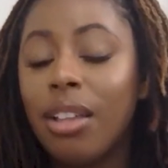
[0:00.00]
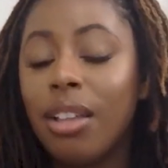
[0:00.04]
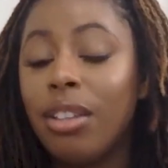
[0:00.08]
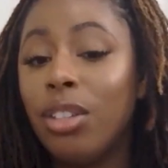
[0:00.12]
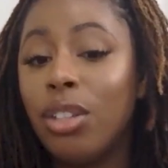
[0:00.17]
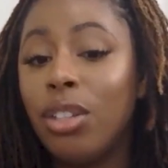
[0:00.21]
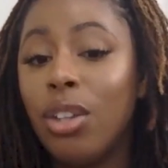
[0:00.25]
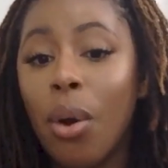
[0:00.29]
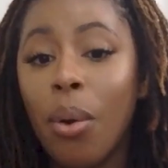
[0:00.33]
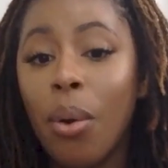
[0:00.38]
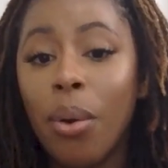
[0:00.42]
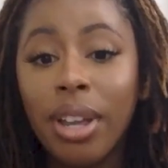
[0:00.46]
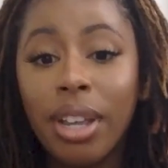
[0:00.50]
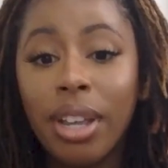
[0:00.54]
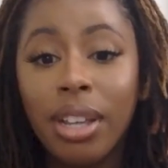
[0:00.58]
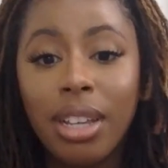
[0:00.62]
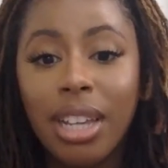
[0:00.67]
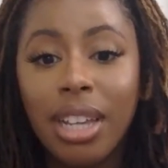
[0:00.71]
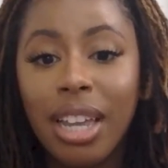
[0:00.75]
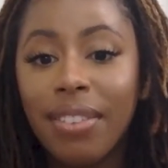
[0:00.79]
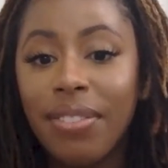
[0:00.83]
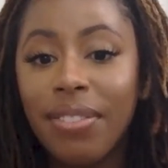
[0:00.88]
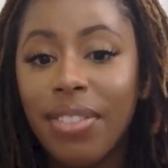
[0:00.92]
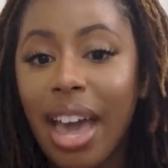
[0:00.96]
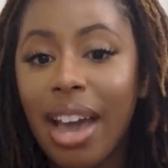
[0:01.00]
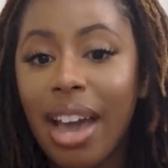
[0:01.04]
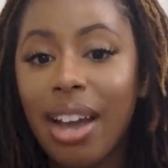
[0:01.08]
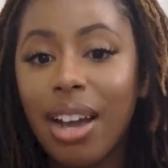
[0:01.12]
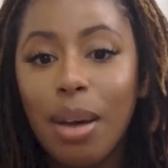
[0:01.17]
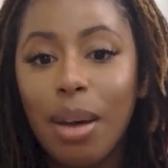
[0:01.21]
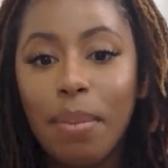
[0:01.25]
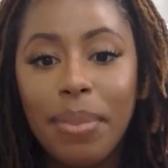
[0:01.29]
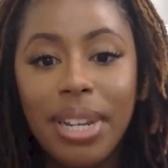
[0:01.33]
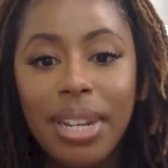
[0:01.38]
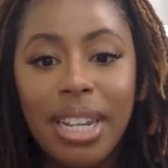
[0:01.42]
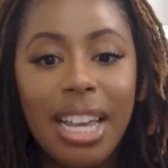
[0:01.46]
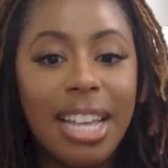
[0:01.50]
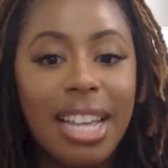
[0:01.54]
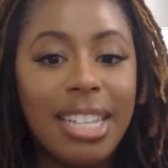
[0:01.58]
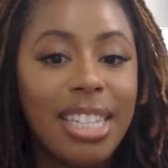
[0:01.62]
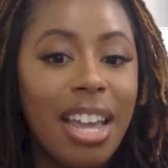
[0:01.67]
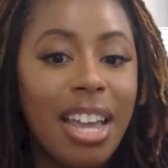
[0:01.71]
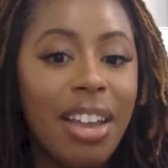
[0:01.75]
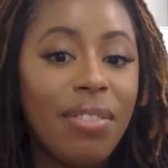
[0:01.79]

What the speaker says: knowing if that company has